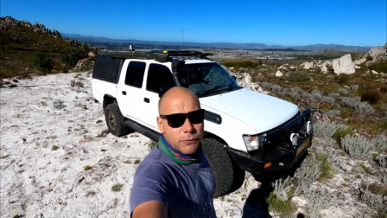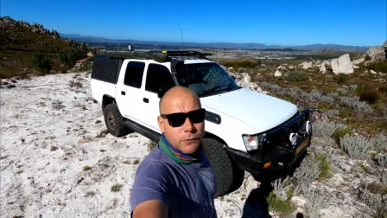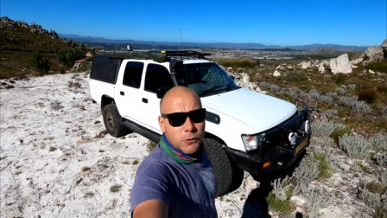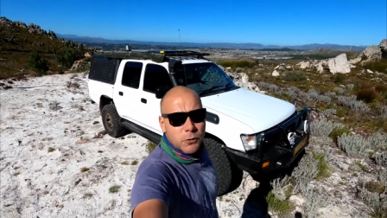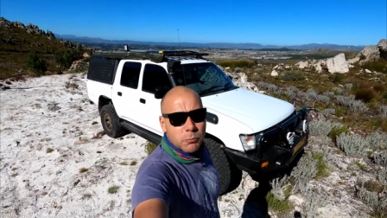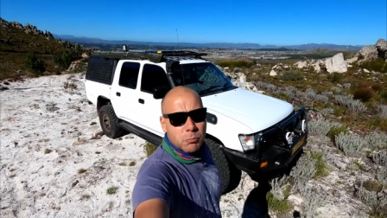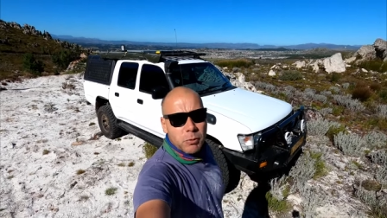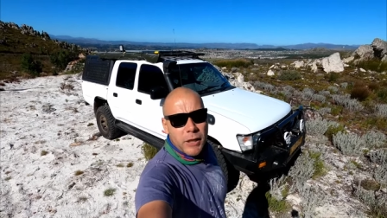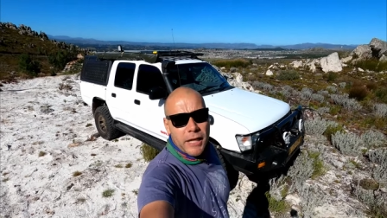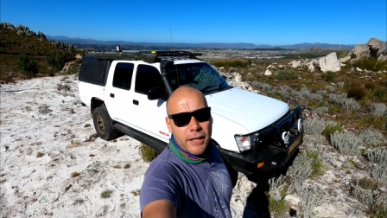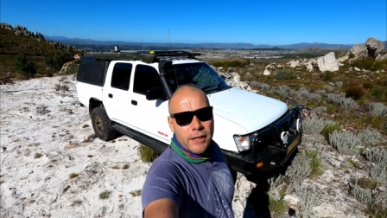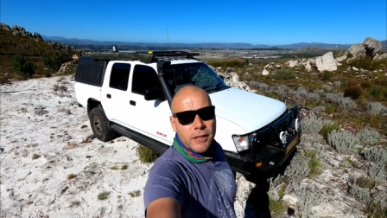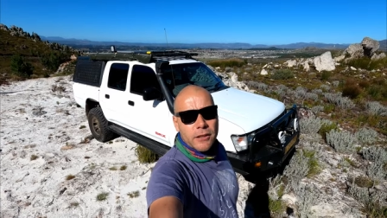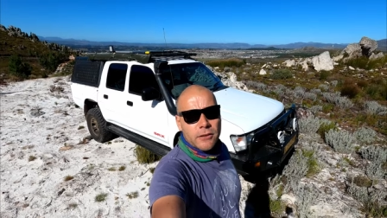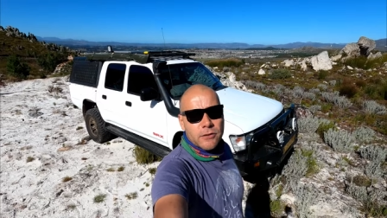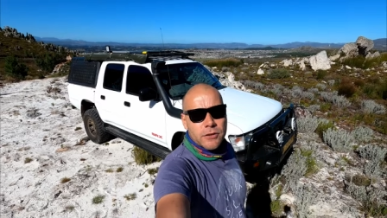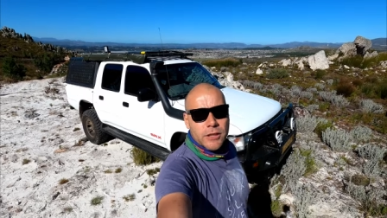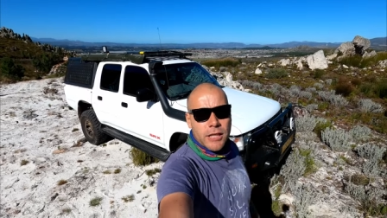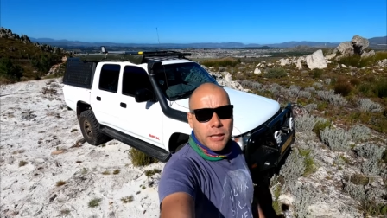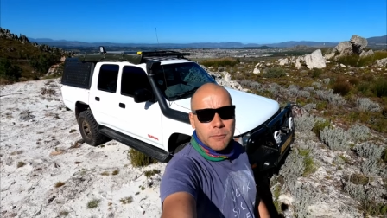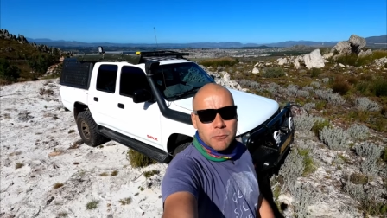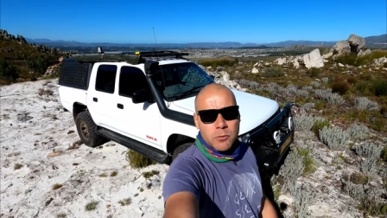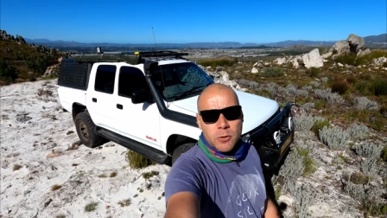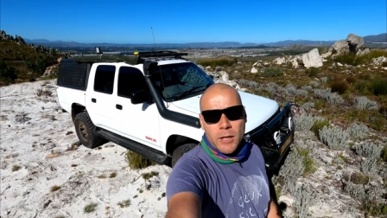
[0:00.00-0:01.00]
if you're planning
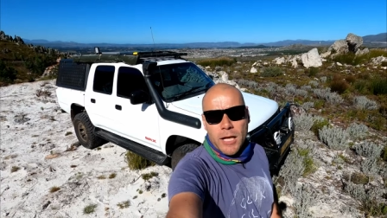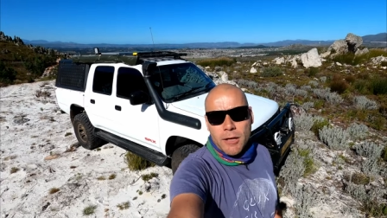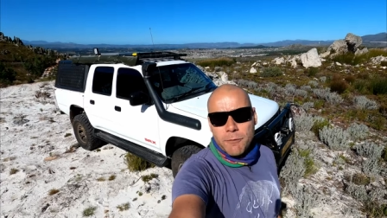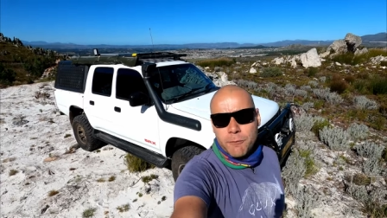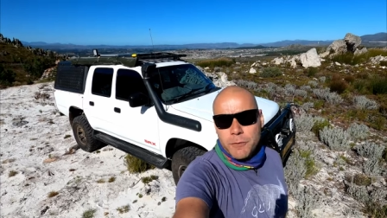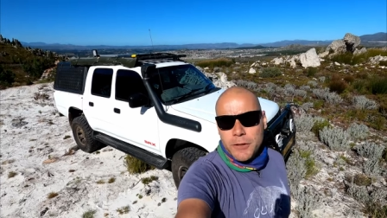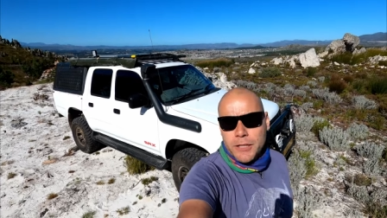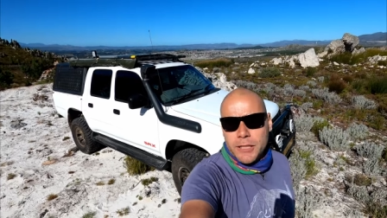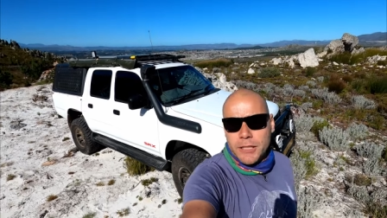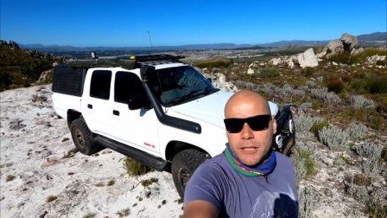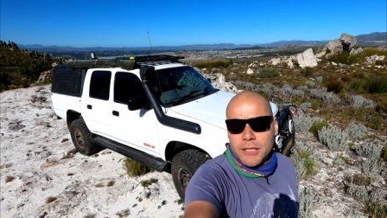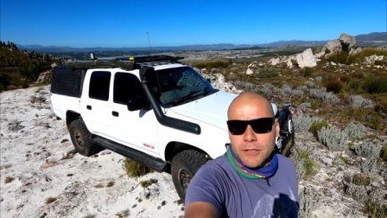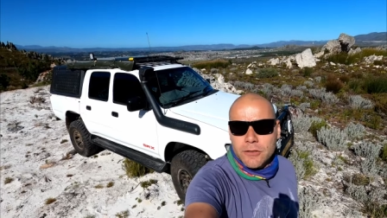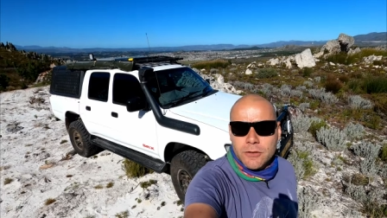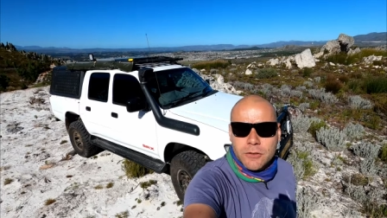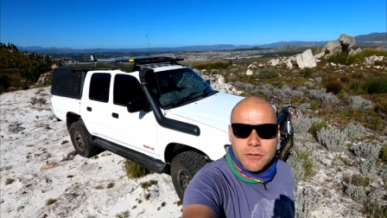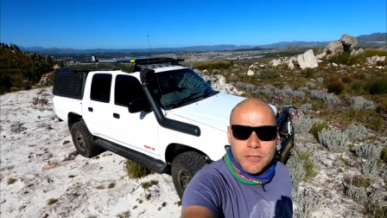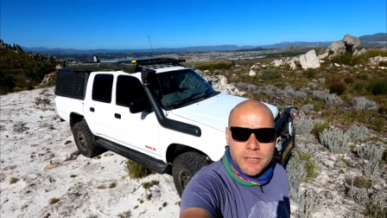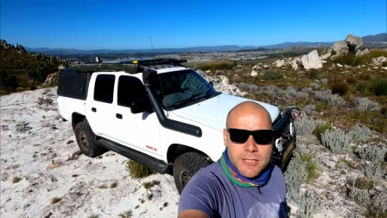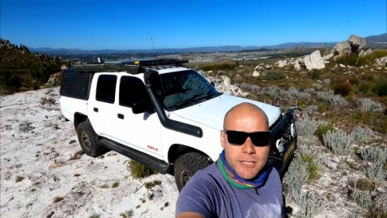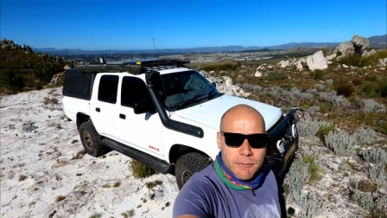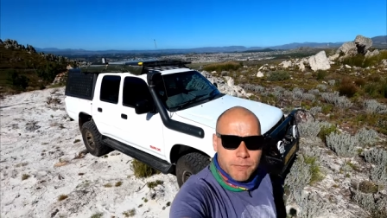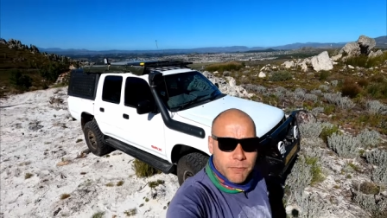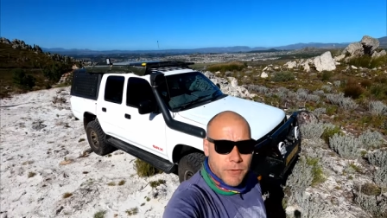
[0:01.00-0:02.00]
to come to Africa and
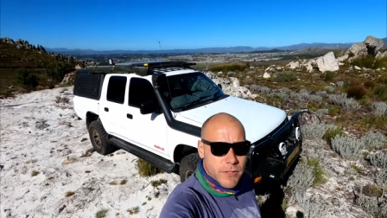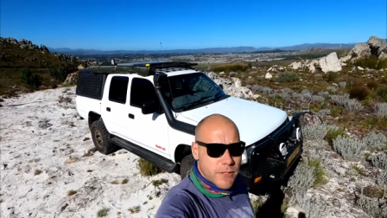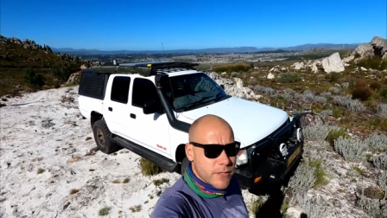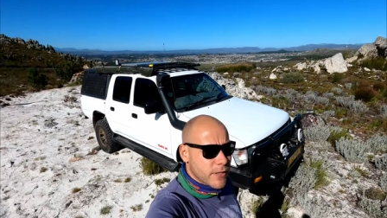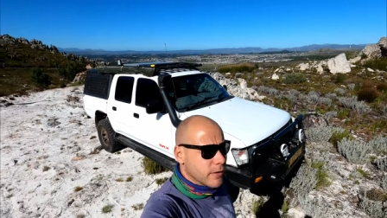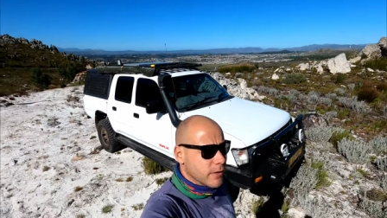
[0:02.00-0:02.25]
doing something